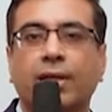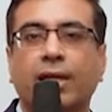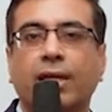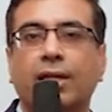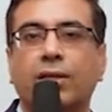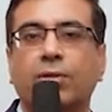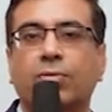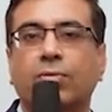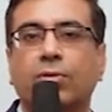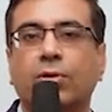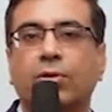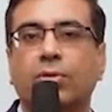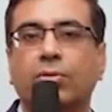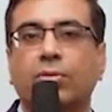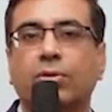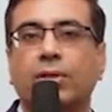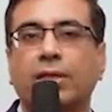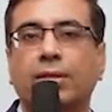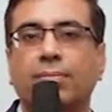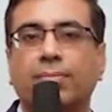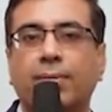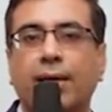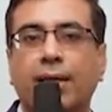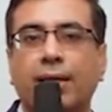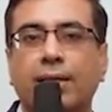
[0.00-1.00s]
and you want to
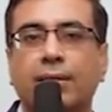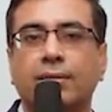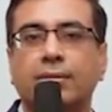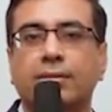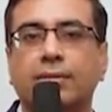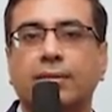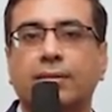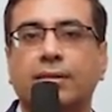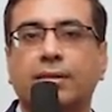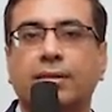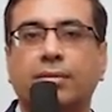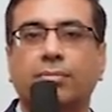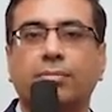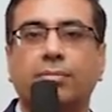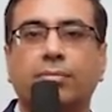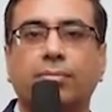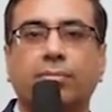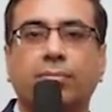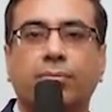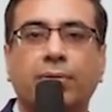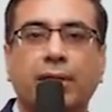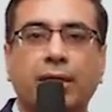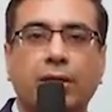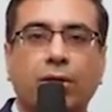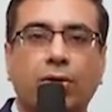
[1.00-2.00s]
rebalance it and
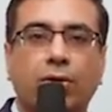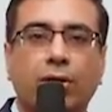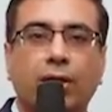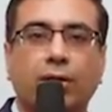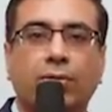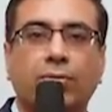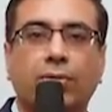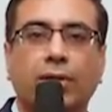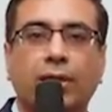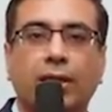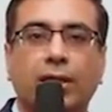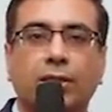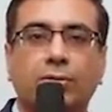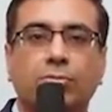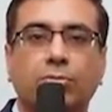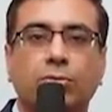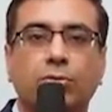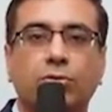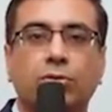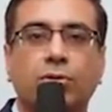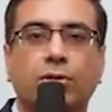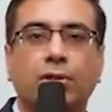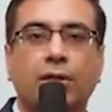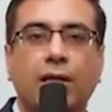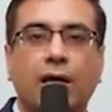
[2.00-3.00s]
bring your equity
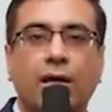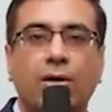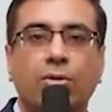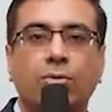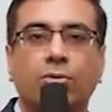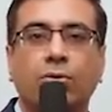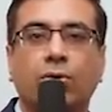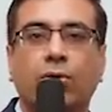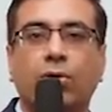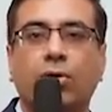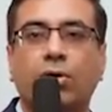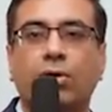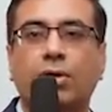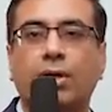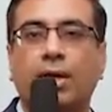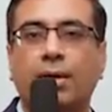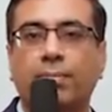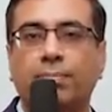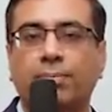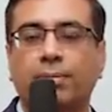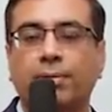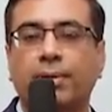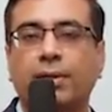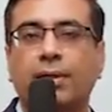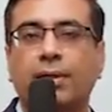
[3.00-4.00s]
exposure down or up,